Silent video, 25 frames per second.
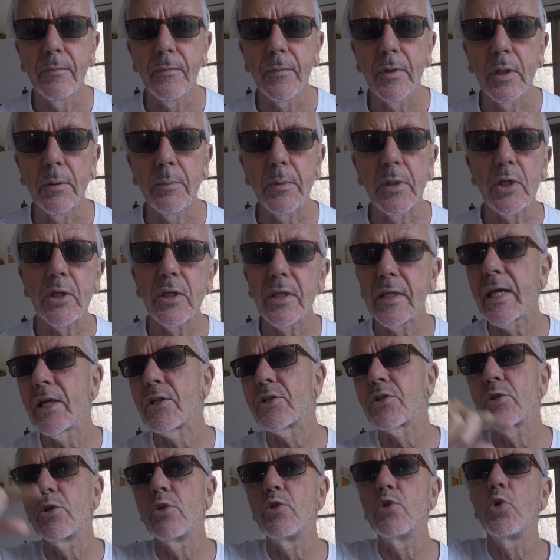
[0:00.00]
I mean, you can get
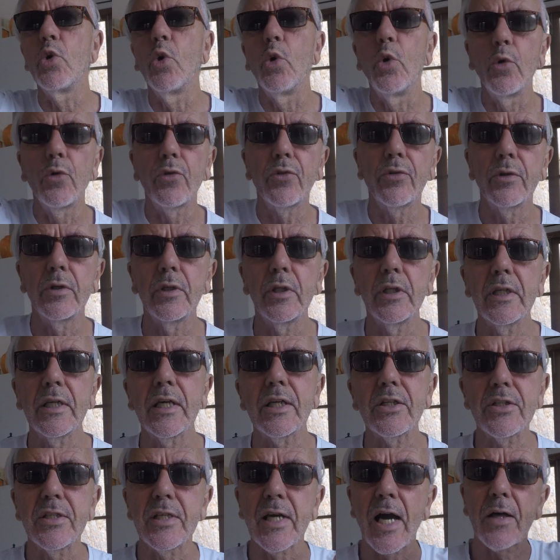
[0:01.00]
to the north, you can
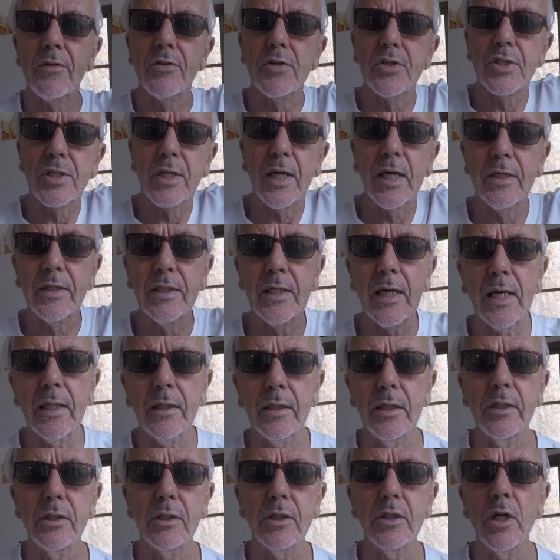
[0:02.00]
get to the other side of the
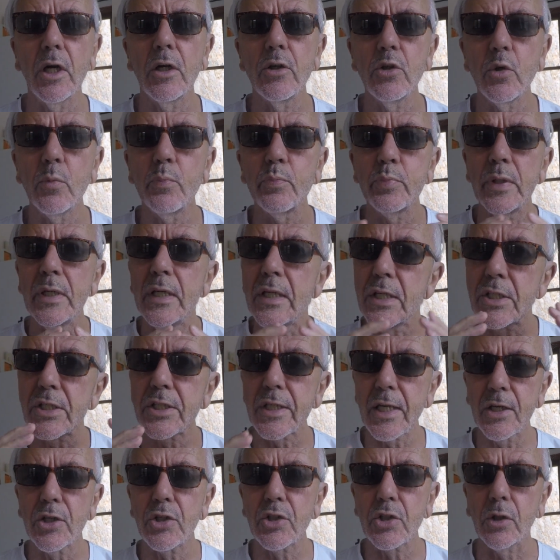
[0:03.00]
island, you're pretty
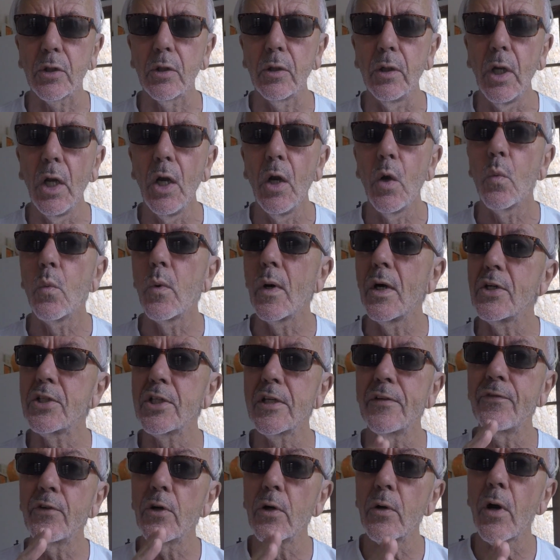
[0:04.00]
central. Whereas
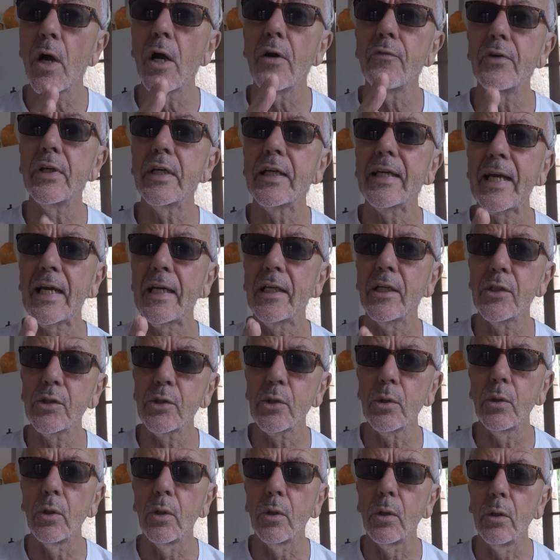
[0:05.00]
if you're over in
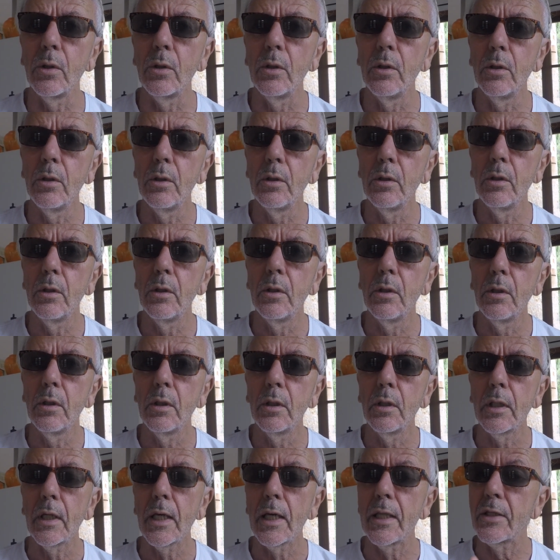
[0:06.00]
Calador,
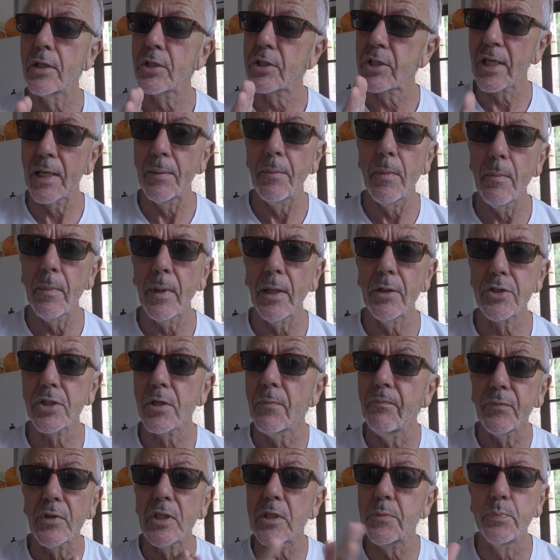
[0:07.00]
in the summer months,
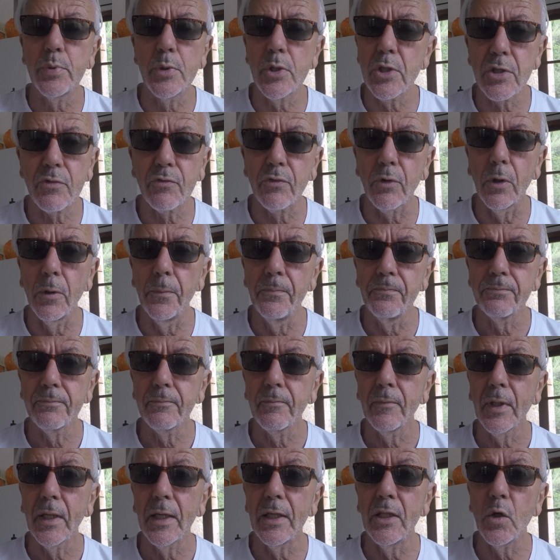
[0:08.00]
it's beautiful.
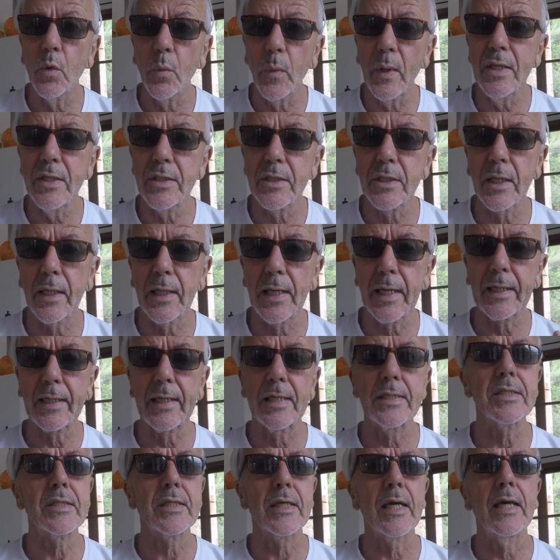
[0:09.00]
In the winter, like I
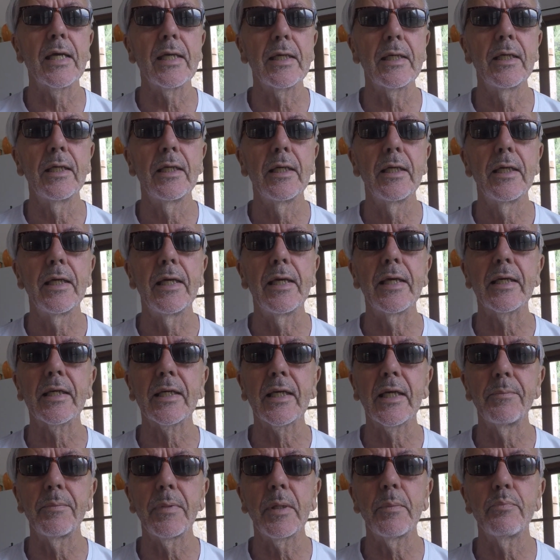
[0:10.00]
say, it
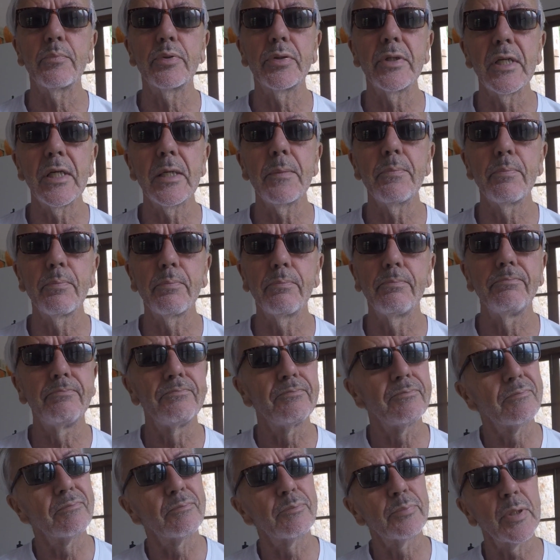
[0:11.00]
can be pretty
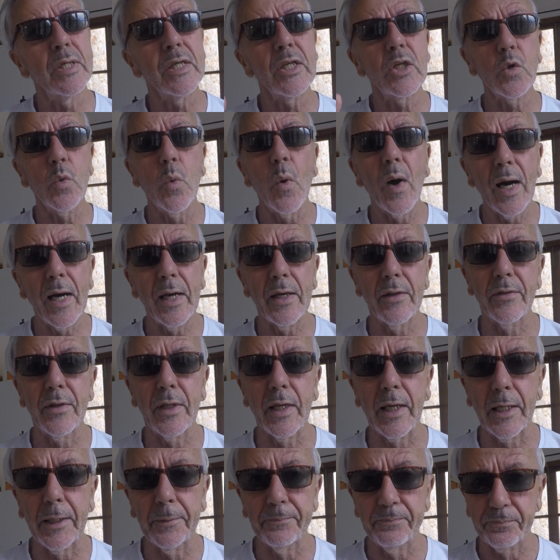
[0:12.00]
quiet
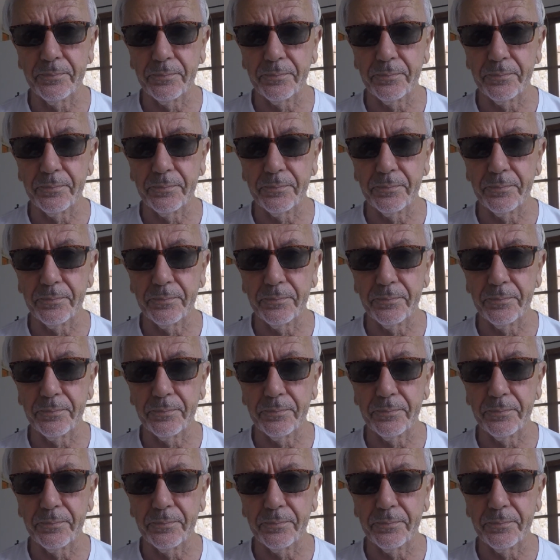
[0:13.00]
there.